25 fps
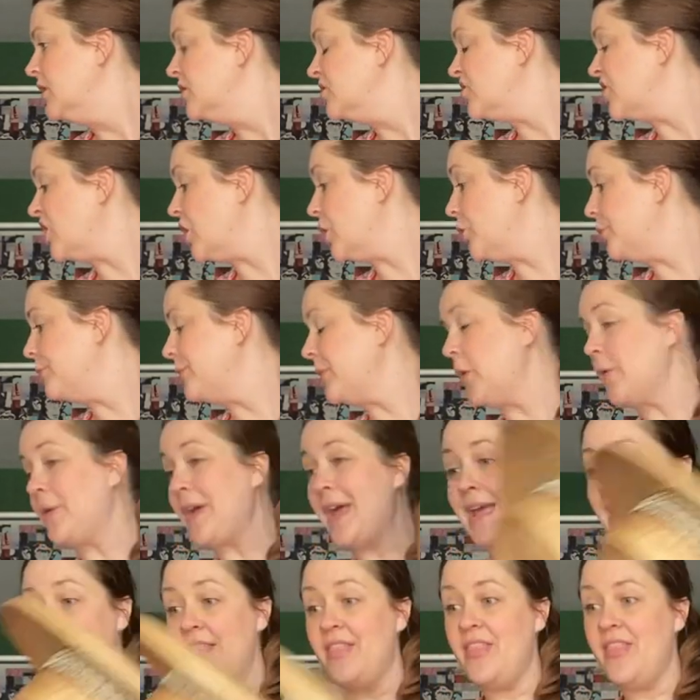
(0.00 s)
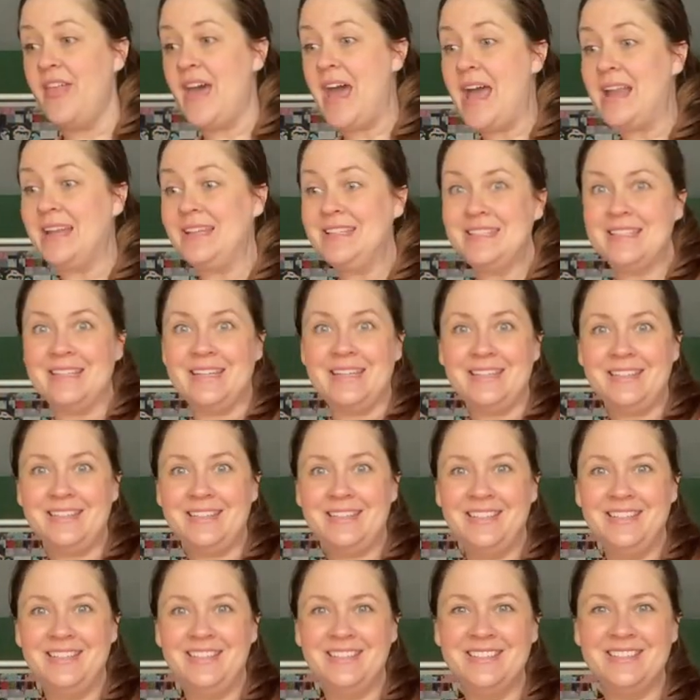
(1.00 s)
so, okay, that is it.
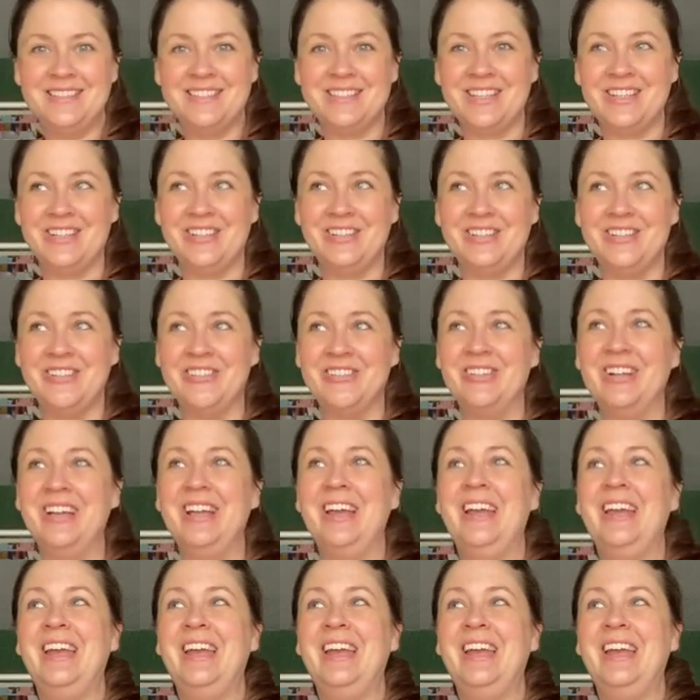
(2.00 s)
So